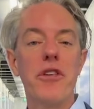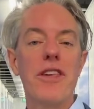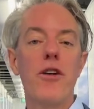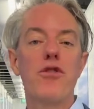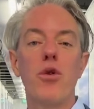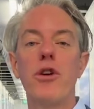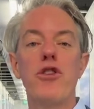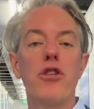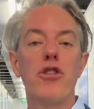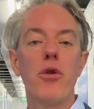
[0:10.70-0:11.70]
Self Storage
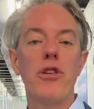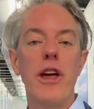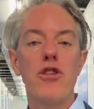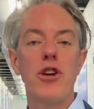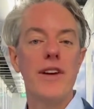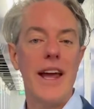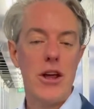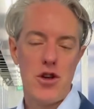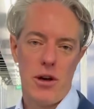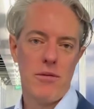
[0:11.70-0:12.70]
Association of
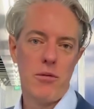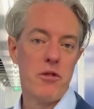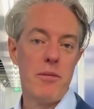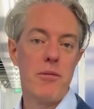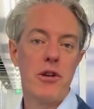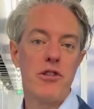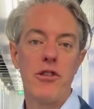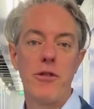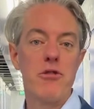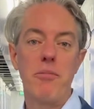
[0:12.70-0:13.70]
Asia, with members
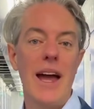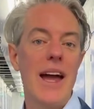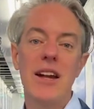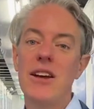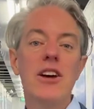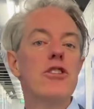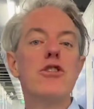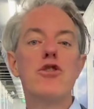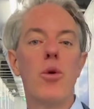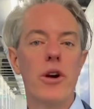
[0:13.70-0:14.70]
from Japan to
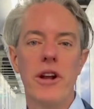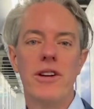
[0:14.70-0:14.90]
Jordan.